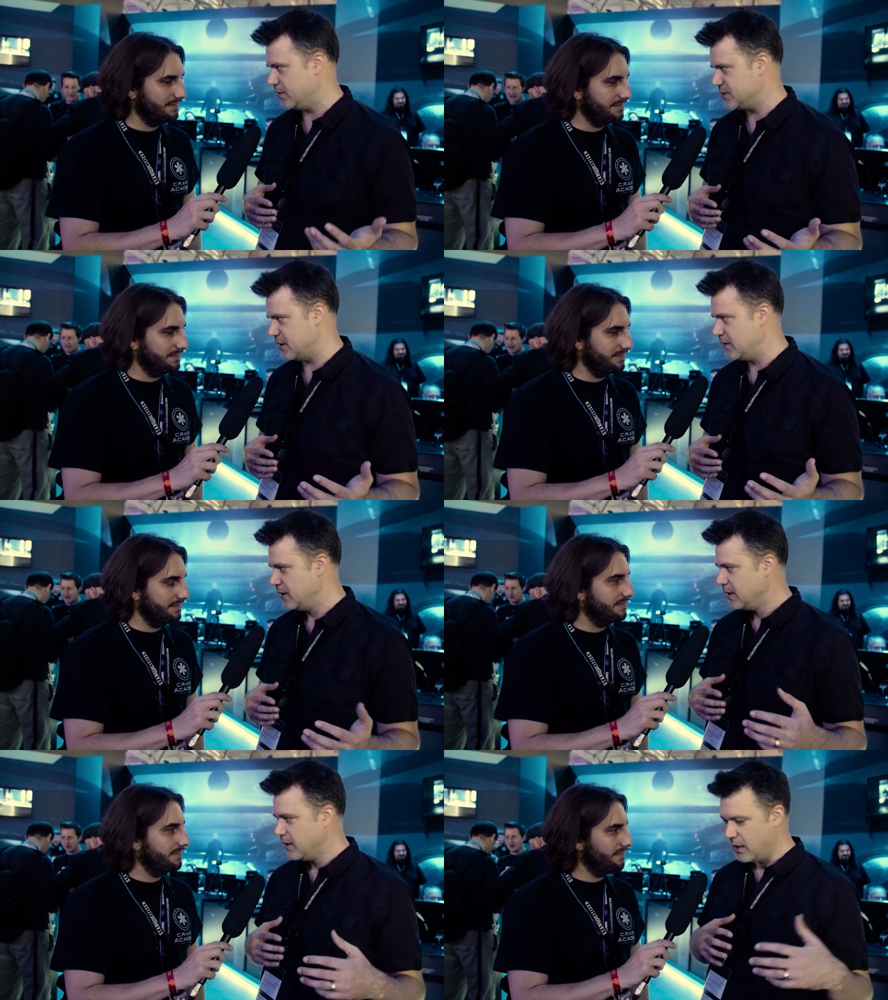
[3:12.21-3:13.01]
Speaker 1: So
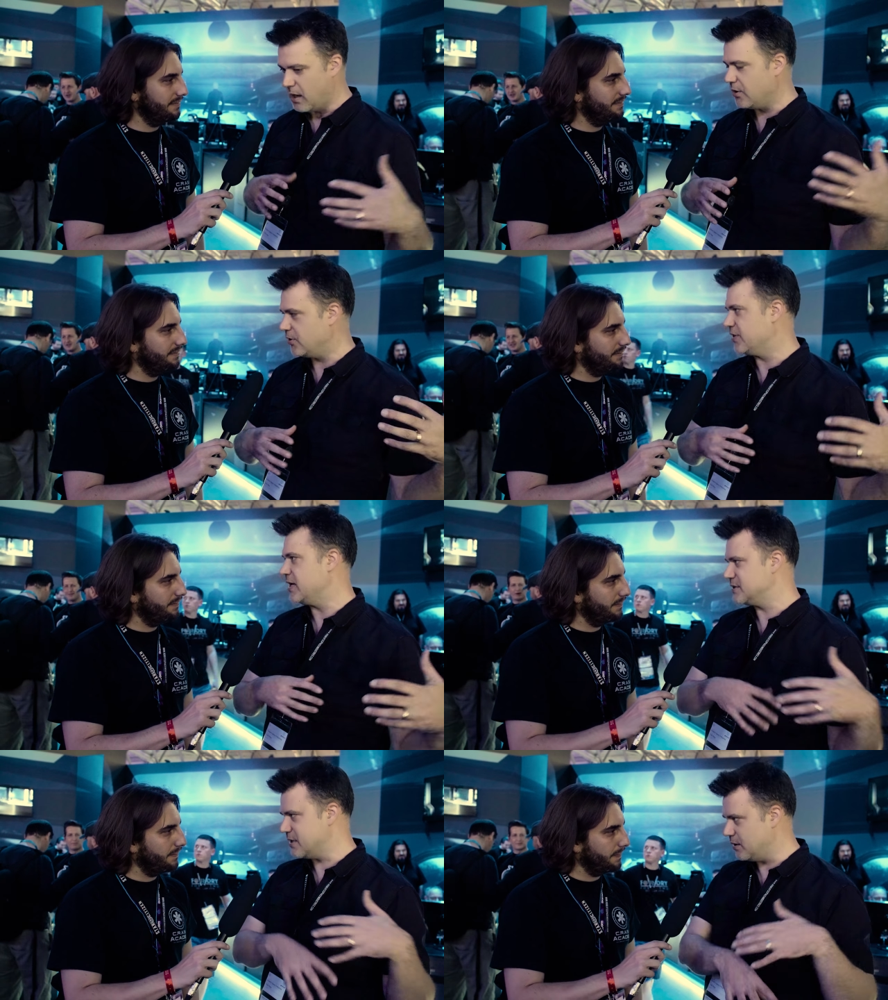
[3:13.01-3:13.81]
are there
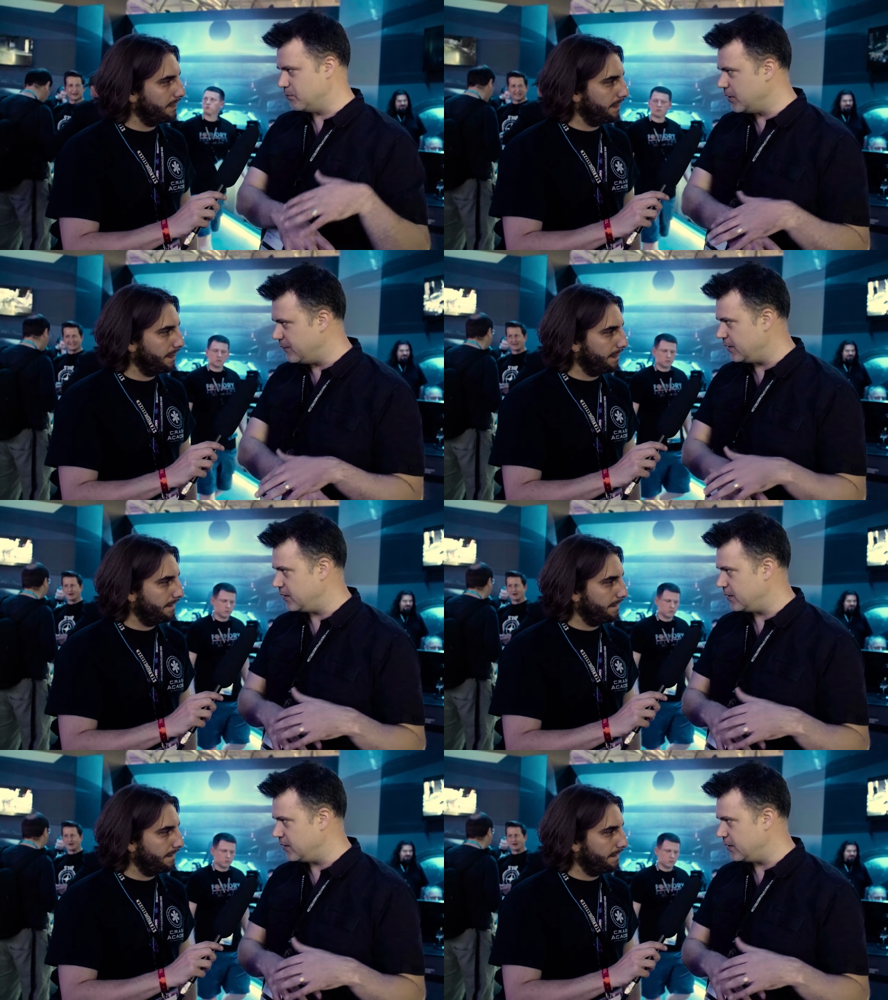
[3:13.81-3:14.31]
things that are moving,